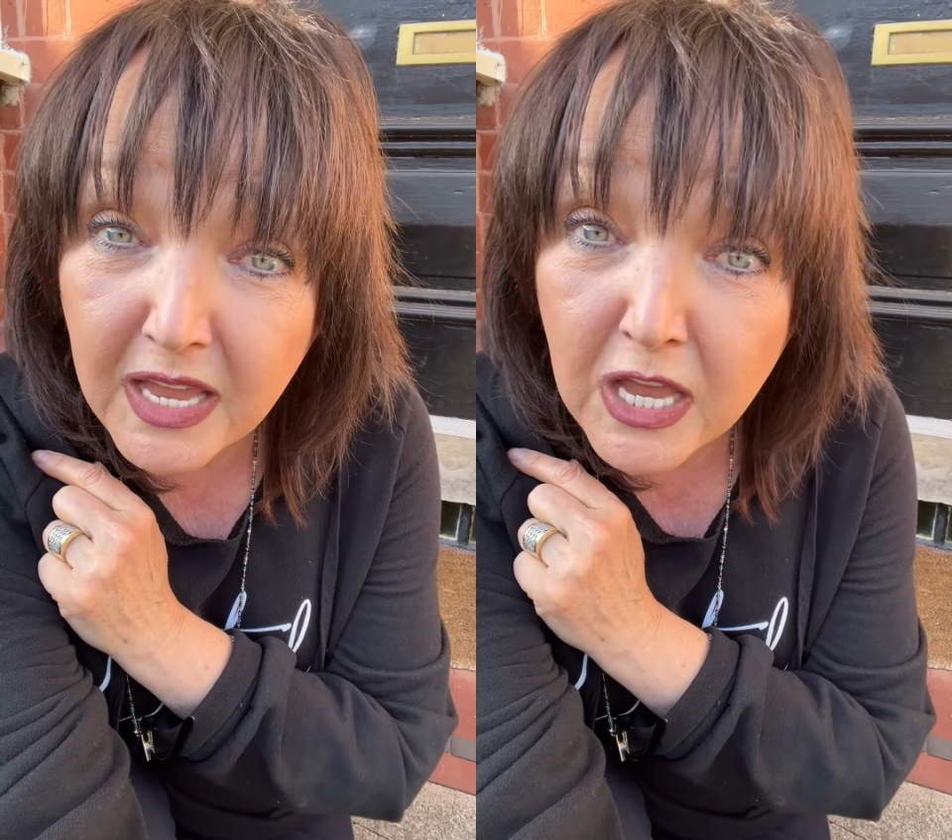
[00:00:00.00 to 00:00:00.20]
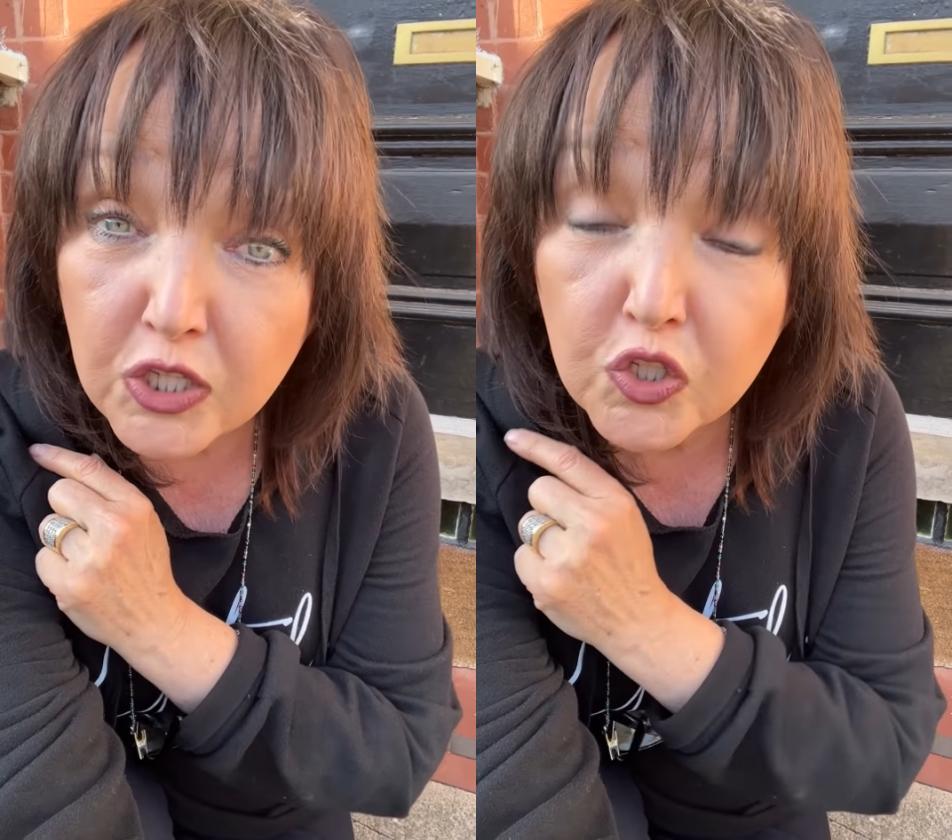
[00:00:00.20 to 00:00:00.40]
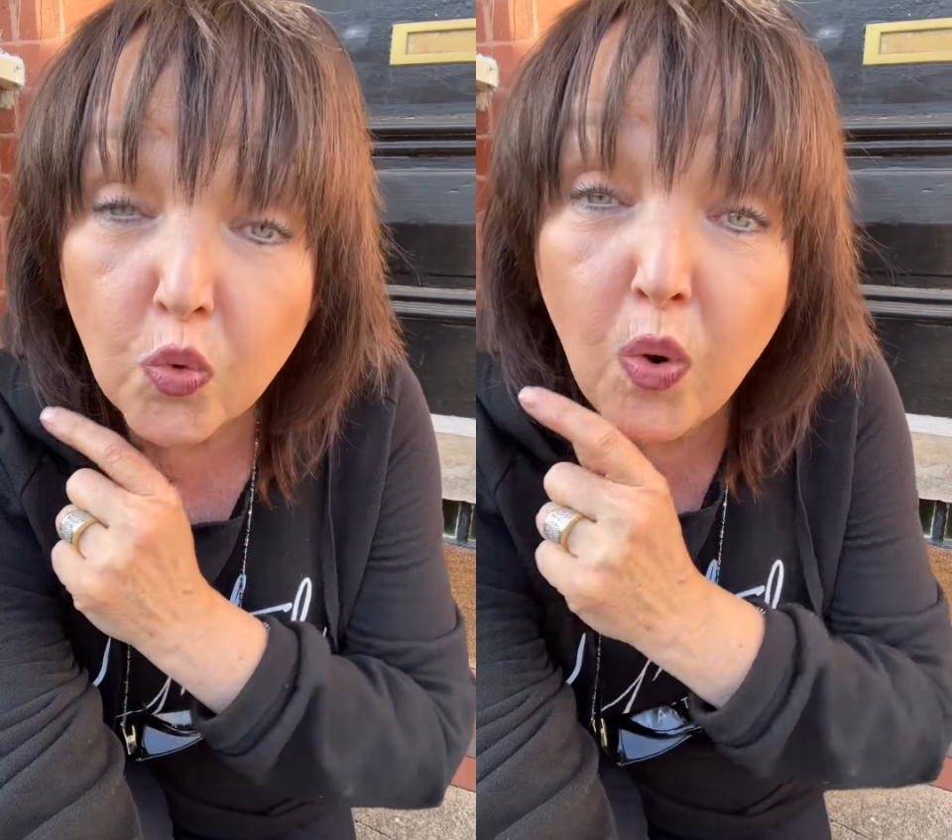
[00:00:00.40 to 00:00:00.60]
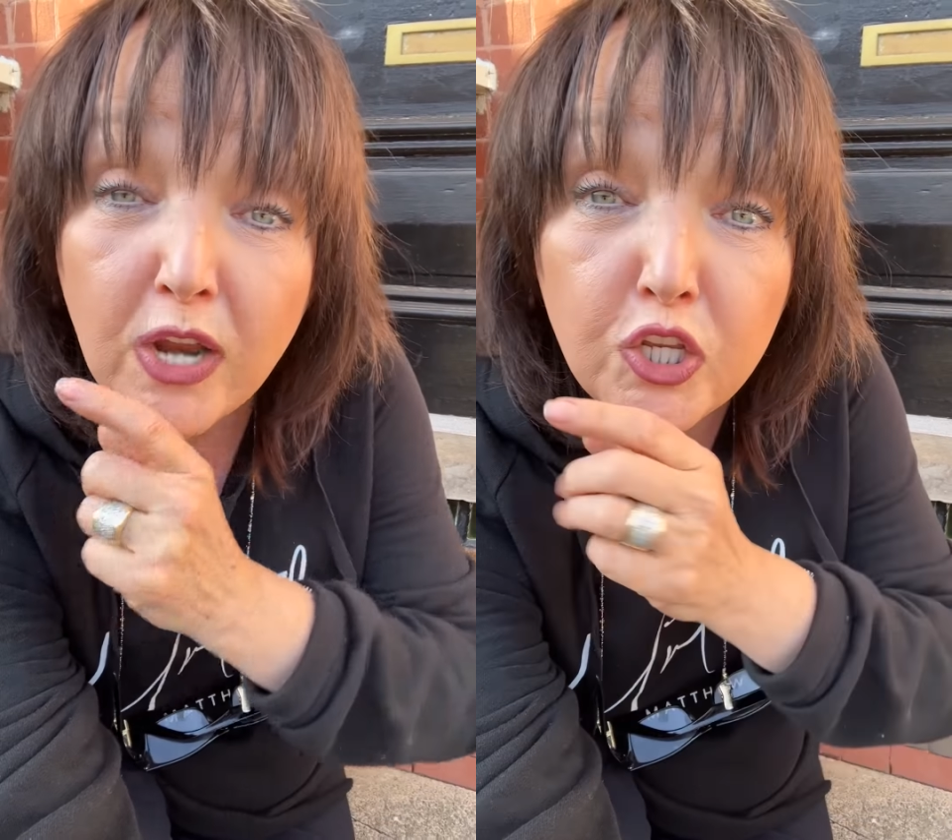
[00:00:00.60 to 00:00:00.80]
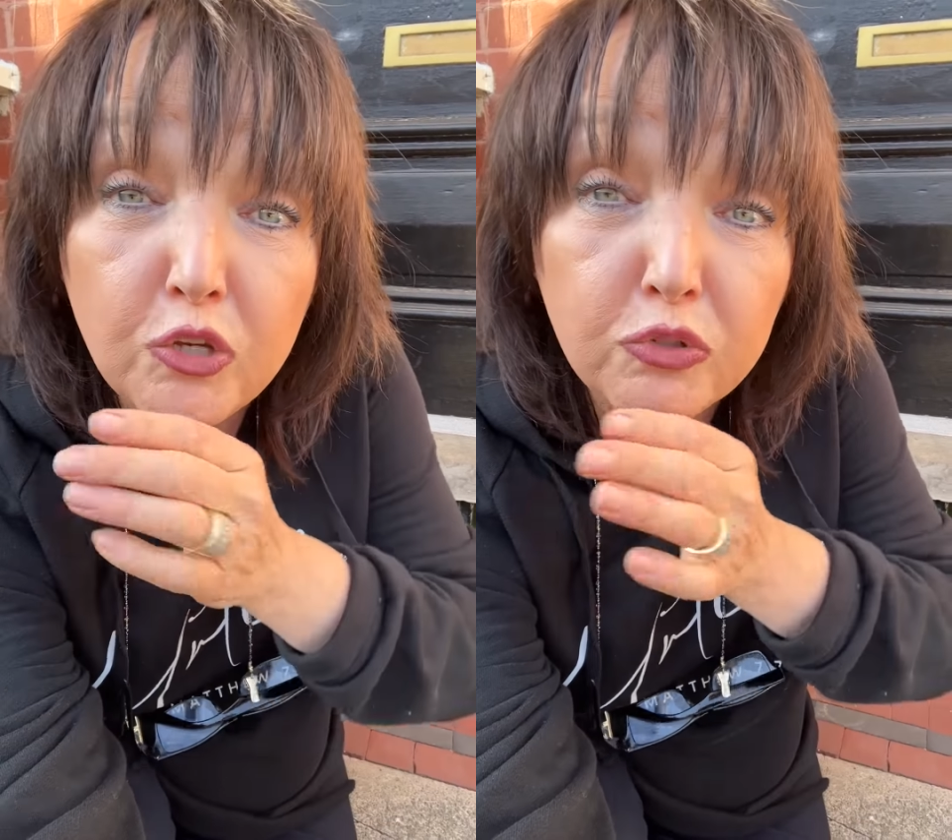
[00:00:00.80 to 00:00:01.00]
So, what
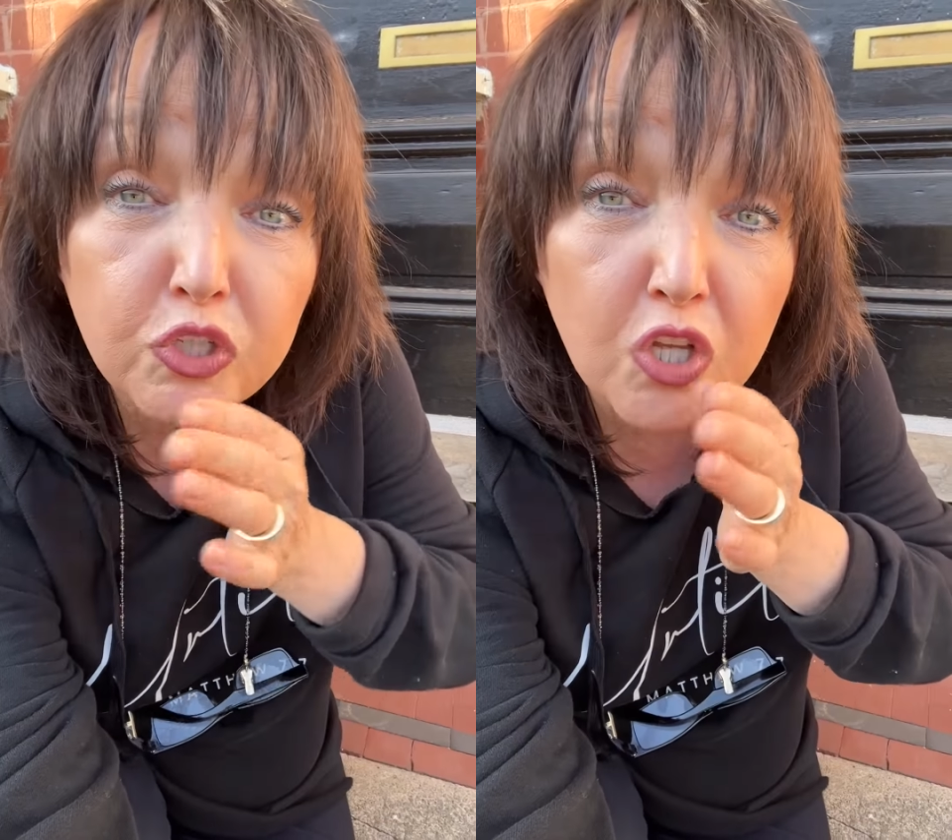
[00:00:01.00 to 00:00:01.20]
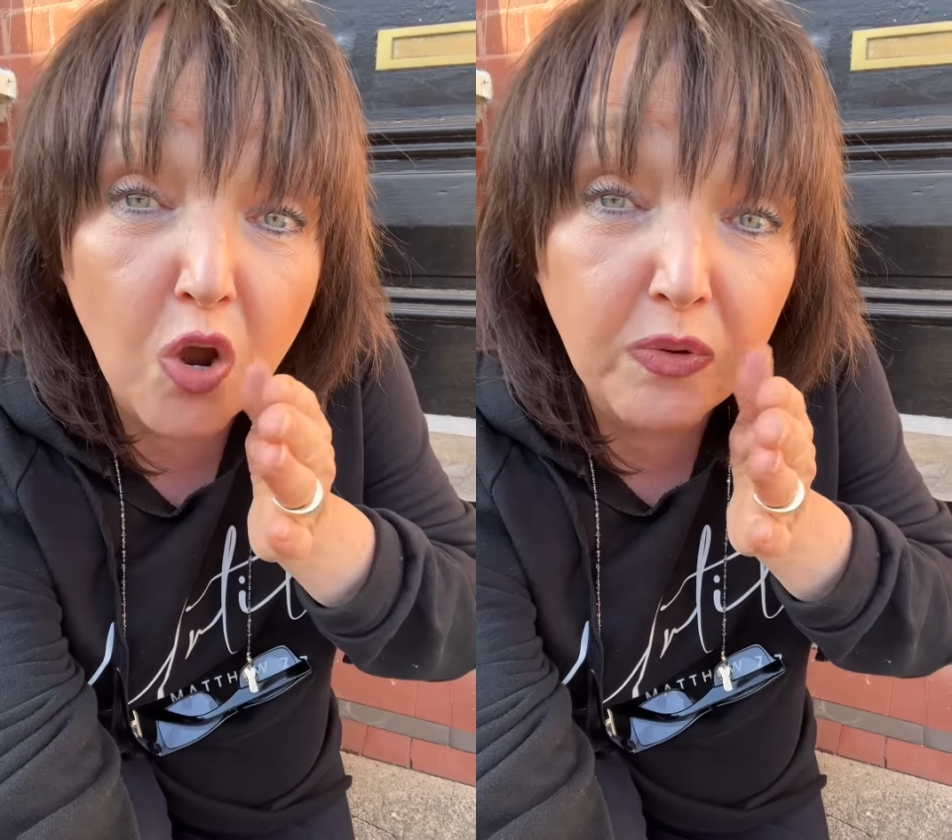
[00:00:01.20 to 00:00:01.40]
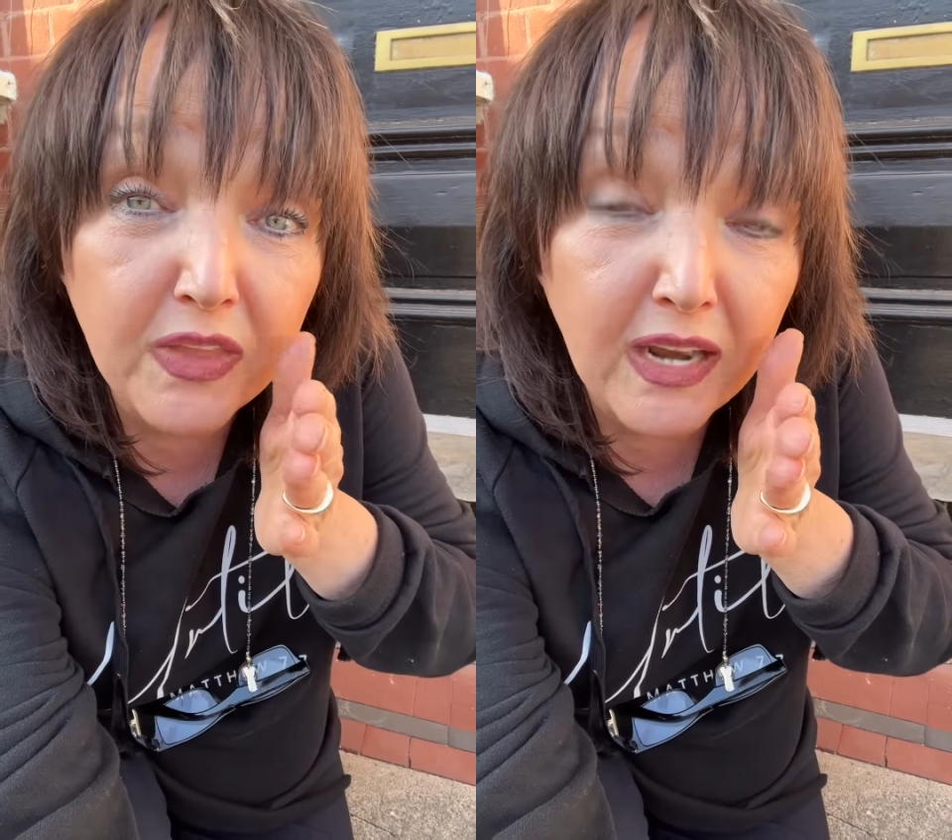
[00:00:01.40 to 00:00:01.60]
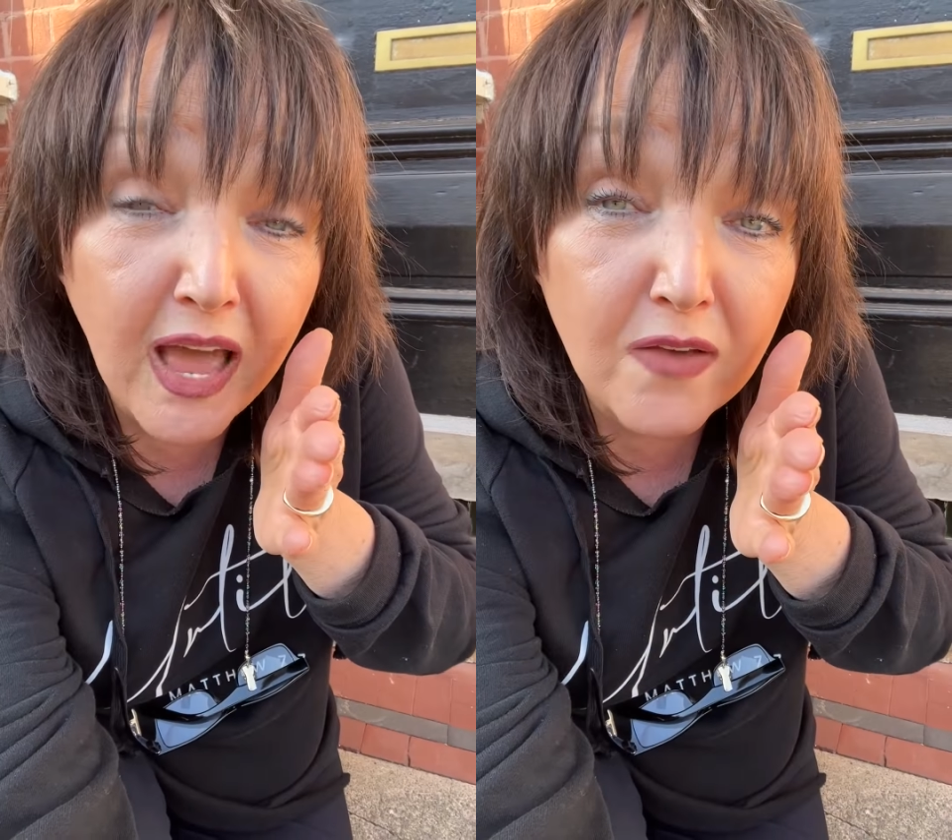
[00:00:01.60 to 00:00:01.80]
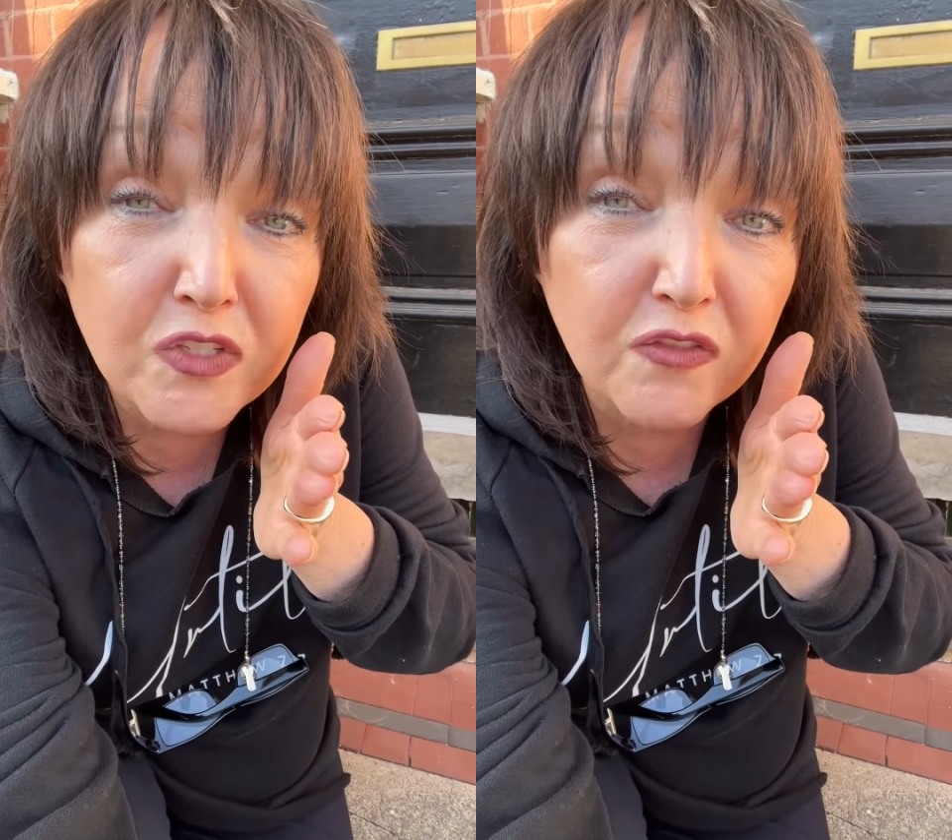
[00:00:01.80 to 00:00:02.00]
you sow in the
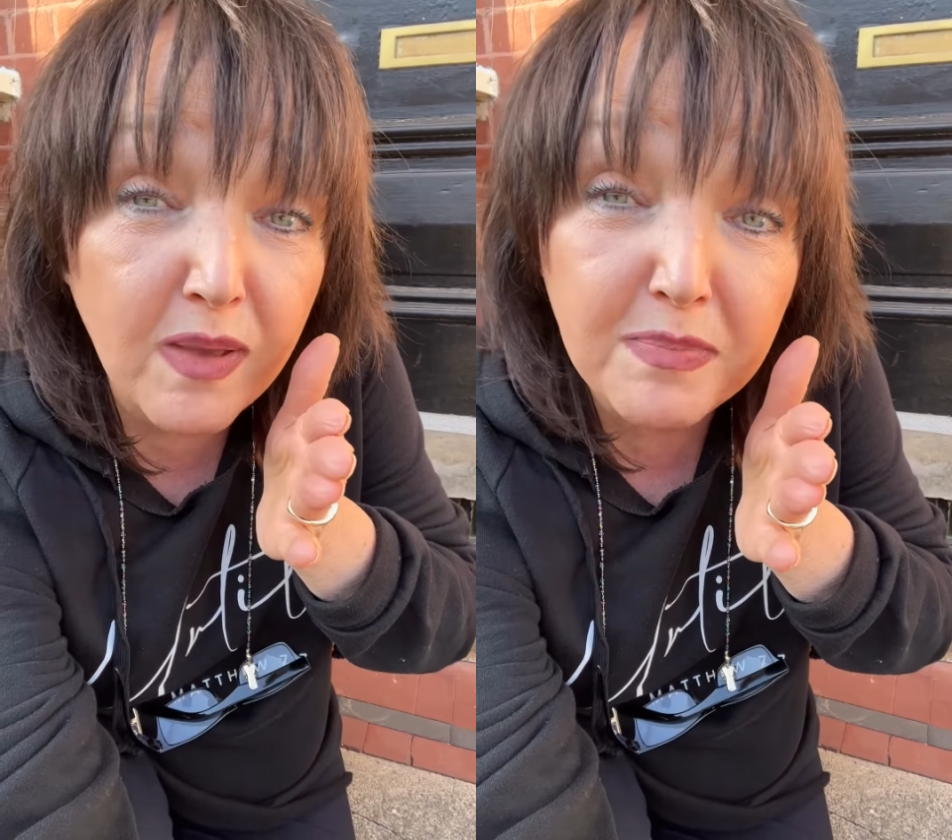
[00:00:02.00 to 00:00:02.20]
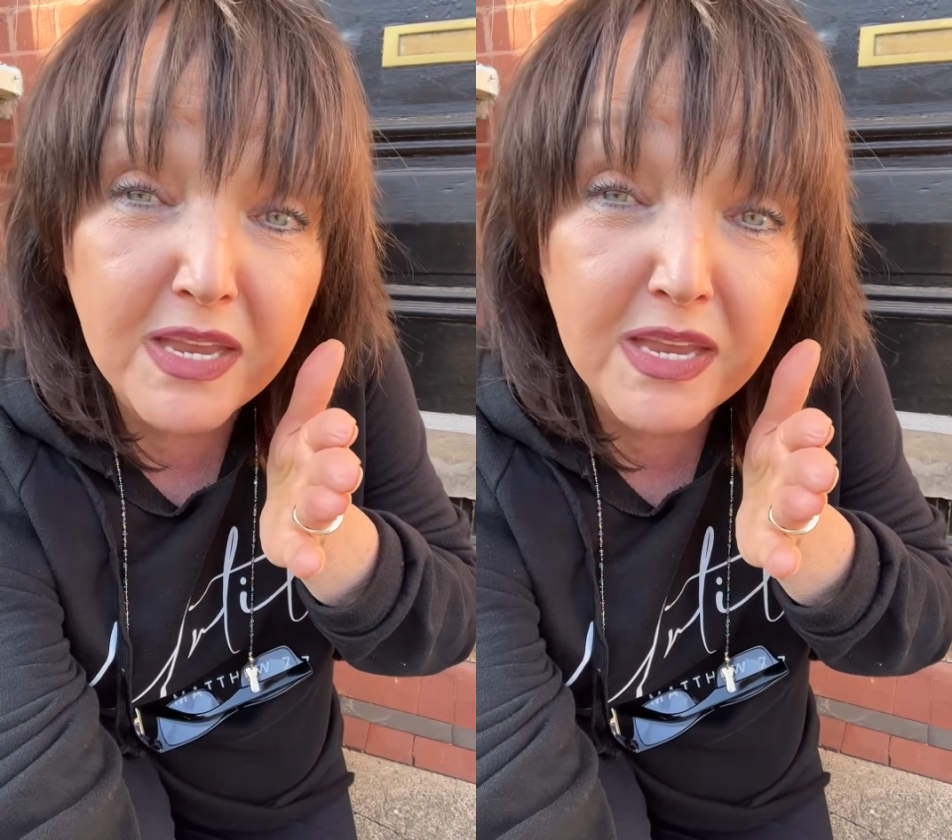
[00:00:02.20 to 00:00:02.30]
lives of maybe